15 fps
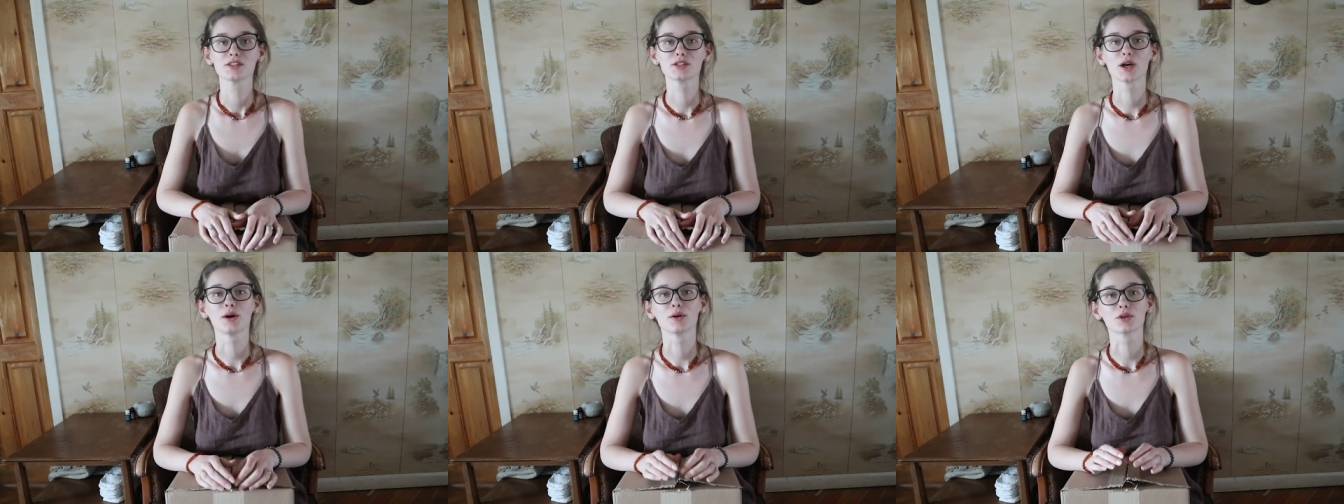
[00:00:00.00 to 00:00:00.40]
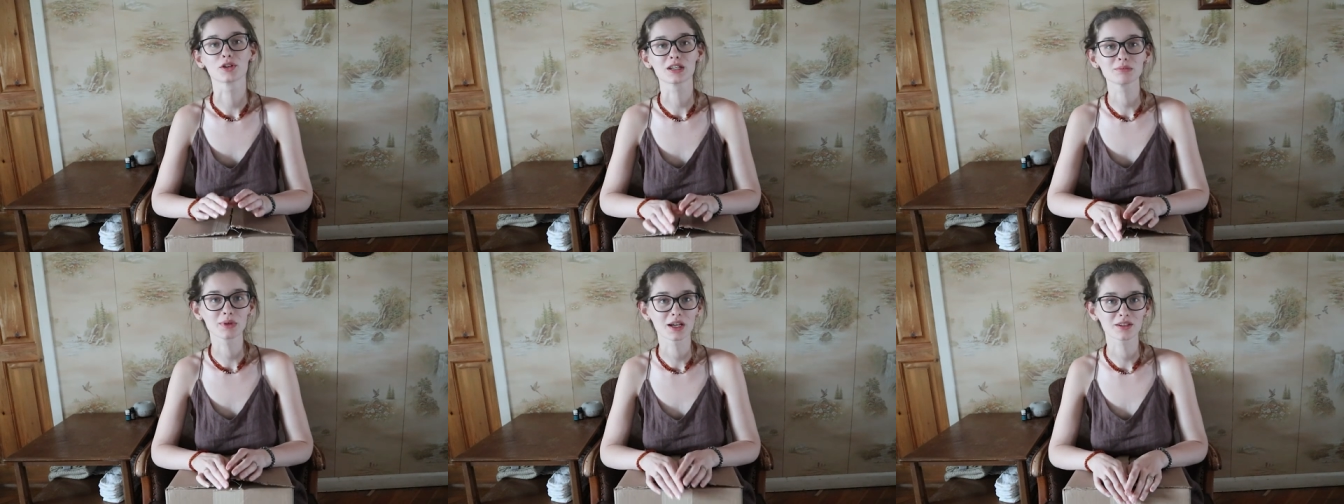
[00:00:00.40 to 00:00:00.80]
So
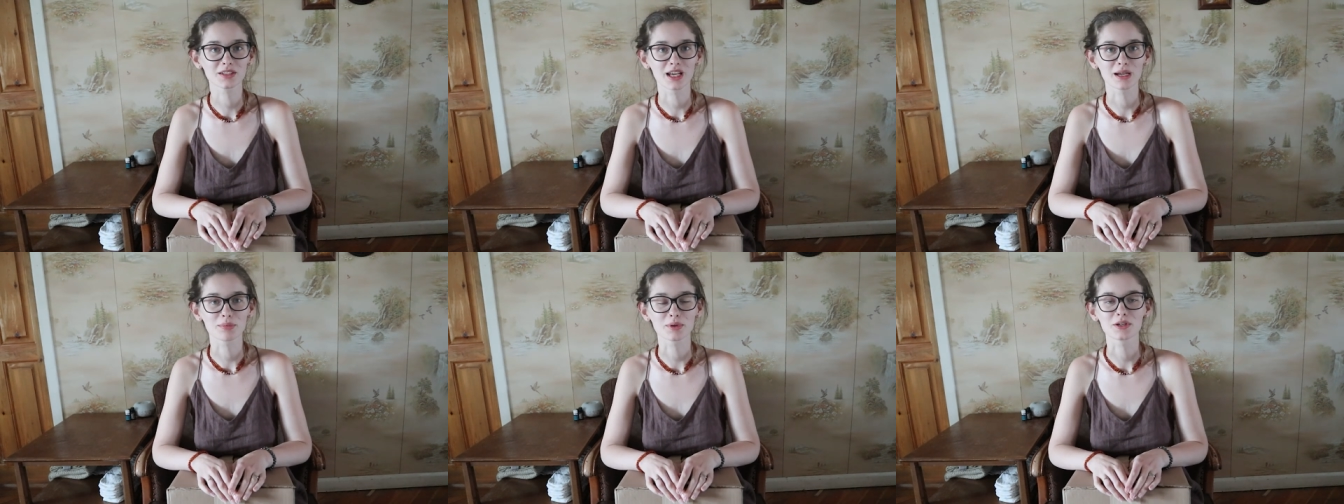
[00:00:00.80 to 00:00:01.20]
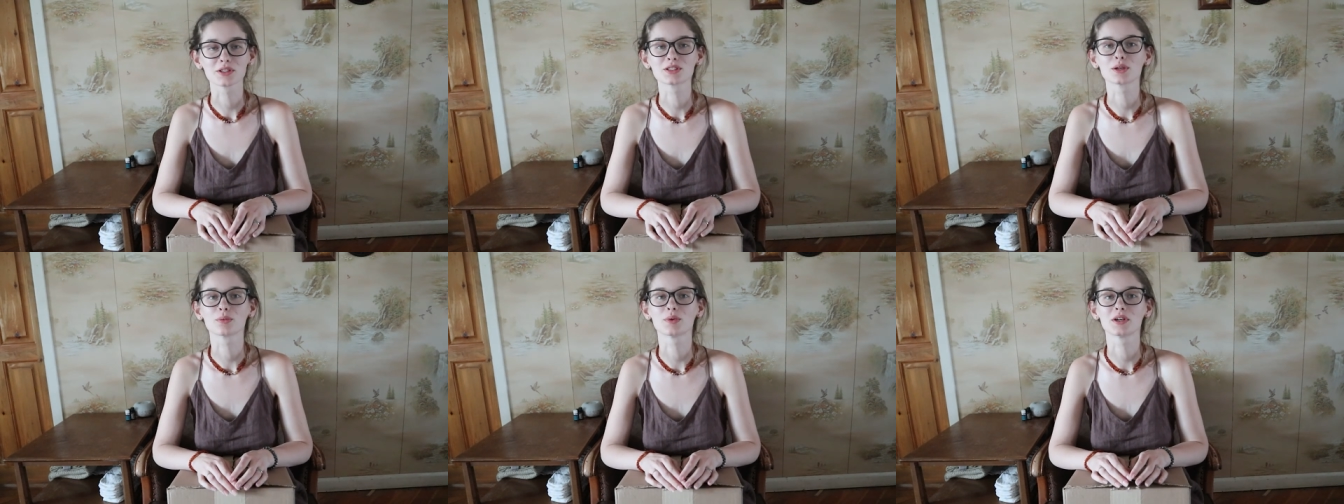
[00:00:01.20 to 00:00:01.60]
Green Mountain
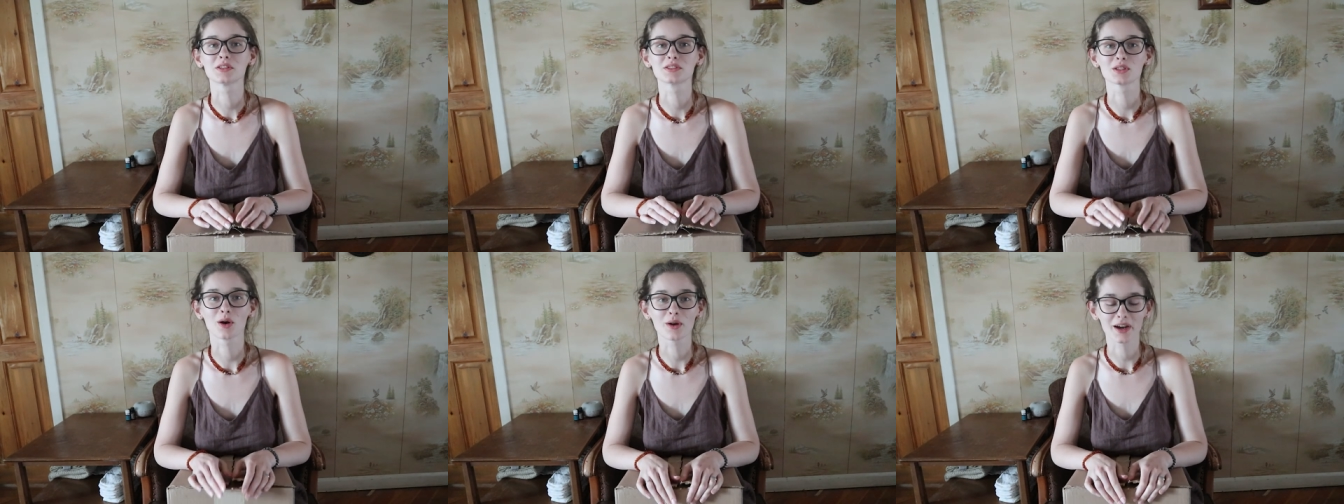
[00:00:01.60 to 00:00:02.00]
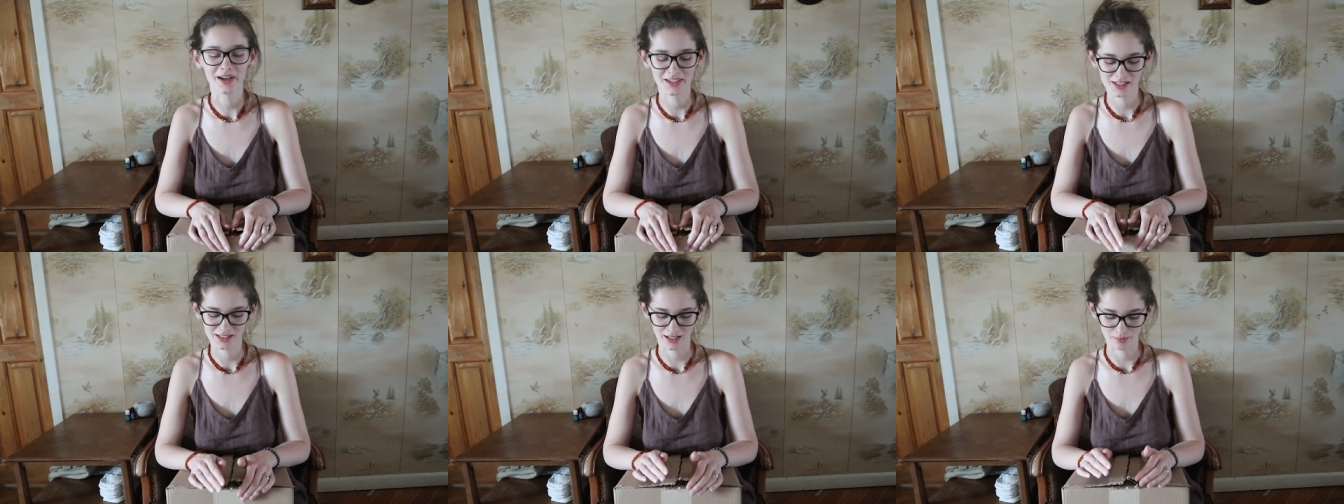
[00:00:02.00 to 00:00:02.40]
Diapers was so
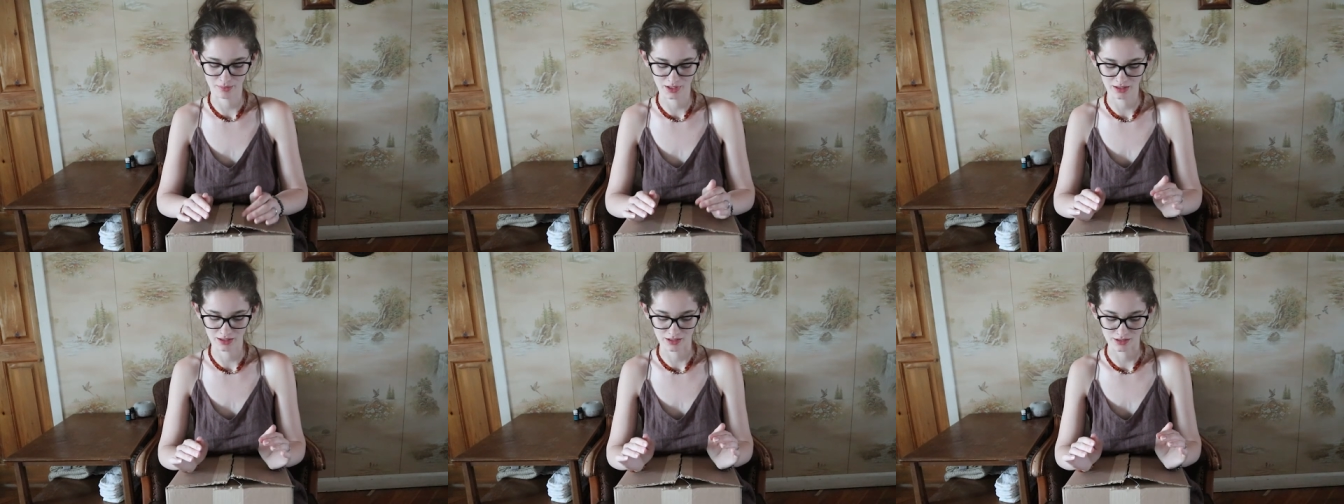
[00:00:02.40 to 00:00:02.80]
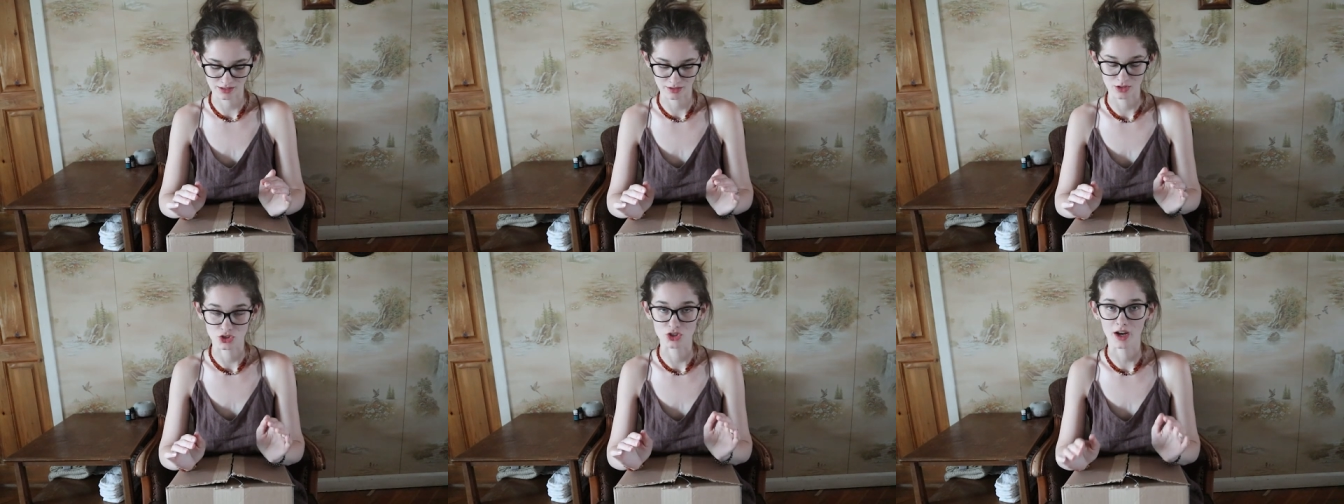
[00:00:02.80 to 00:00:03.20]
kind to send me this
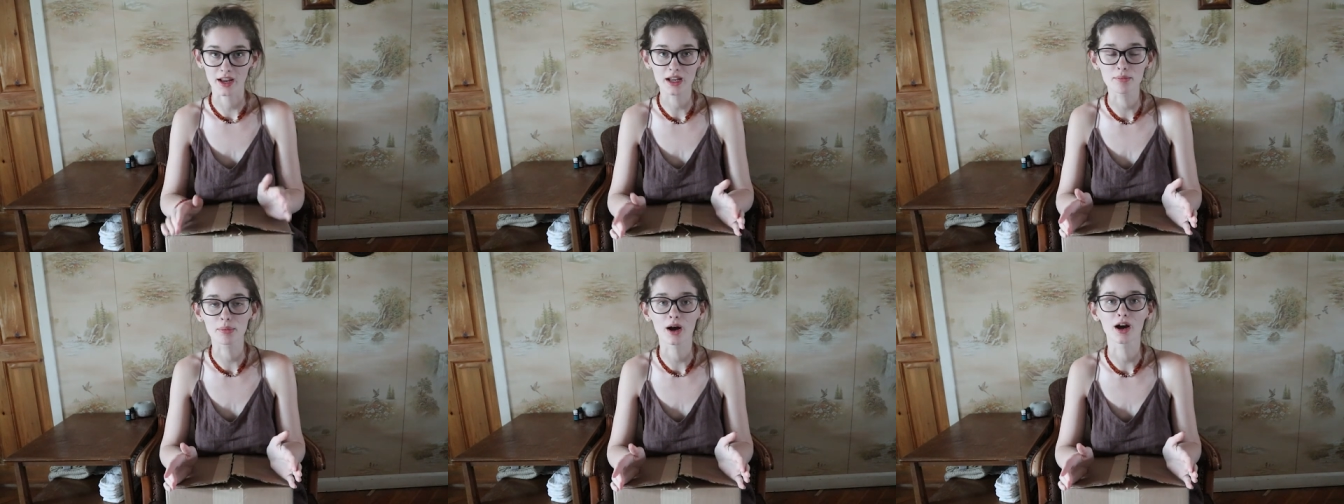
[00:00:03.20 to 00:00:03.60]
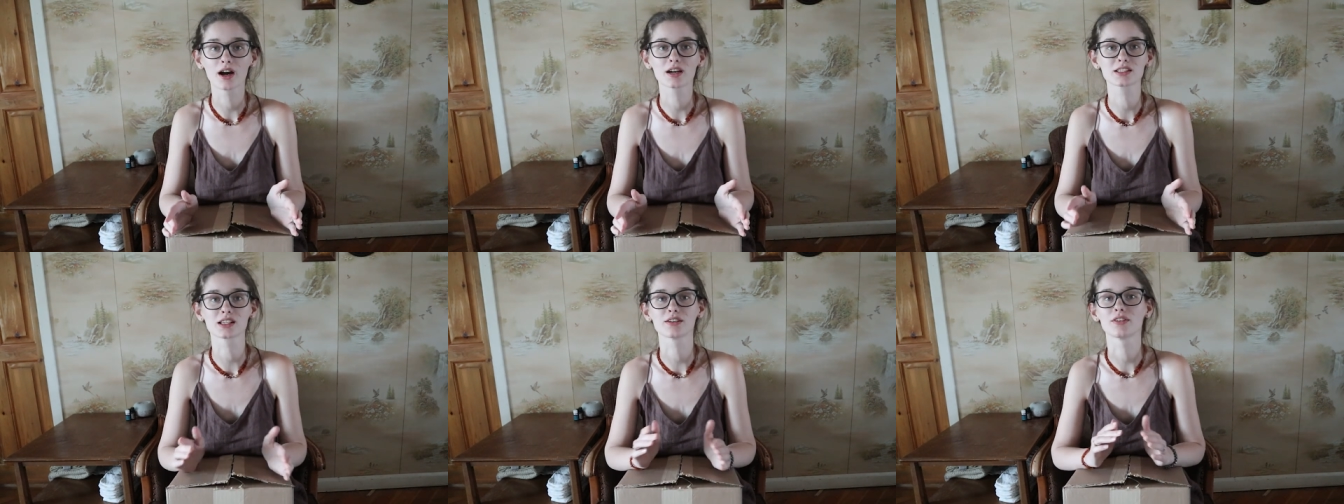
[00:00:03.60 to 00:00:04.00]
giant
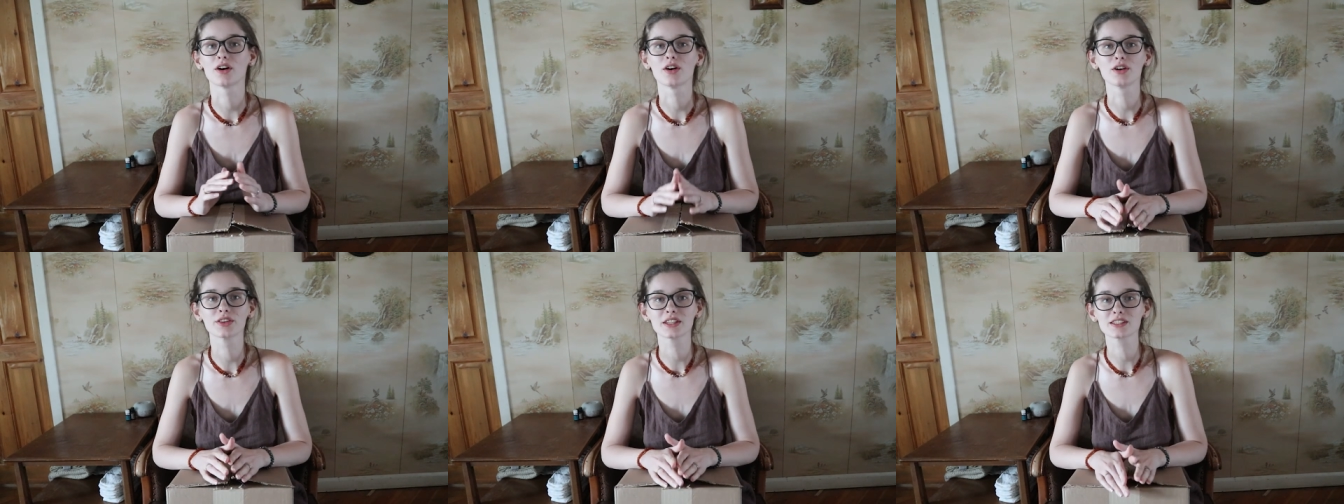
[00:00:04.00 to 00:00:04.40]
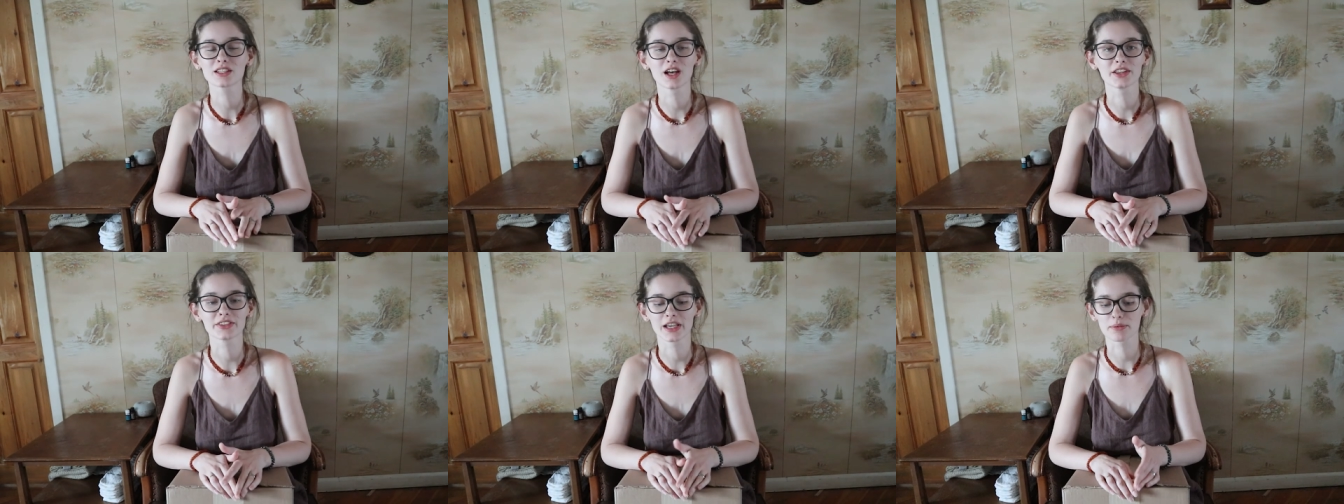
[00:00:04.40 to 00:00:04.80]
box of all of these
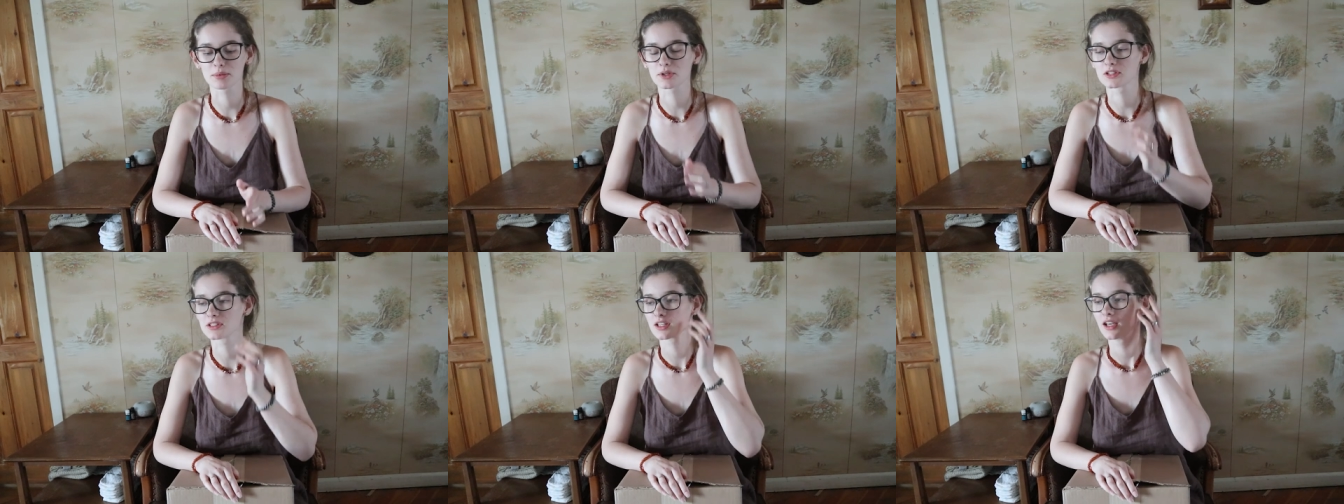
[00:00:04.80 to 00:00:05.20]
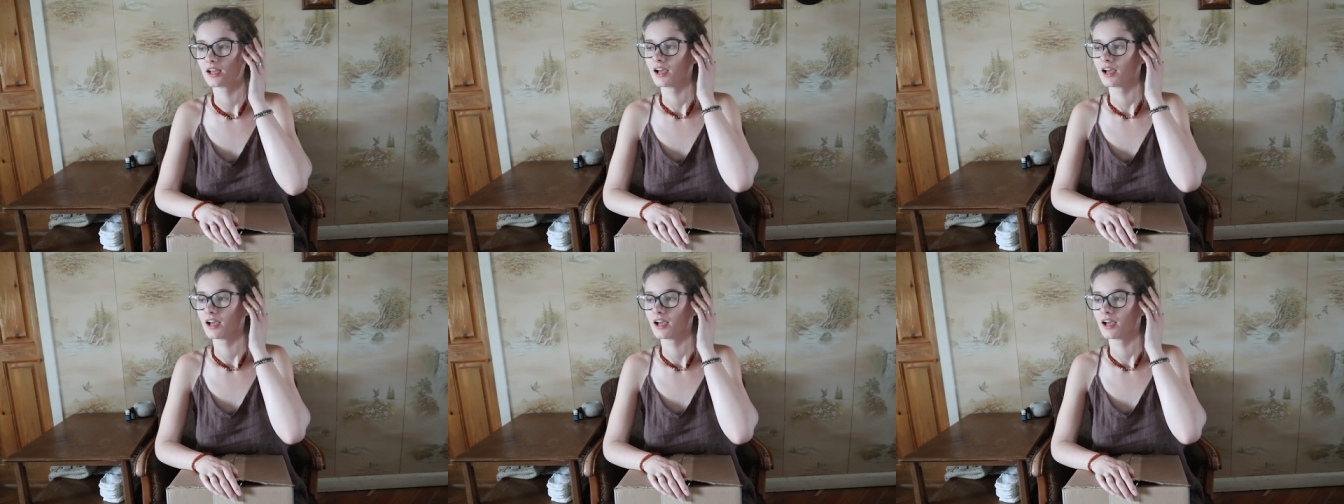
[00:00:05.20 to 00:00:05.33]
cloth diapers.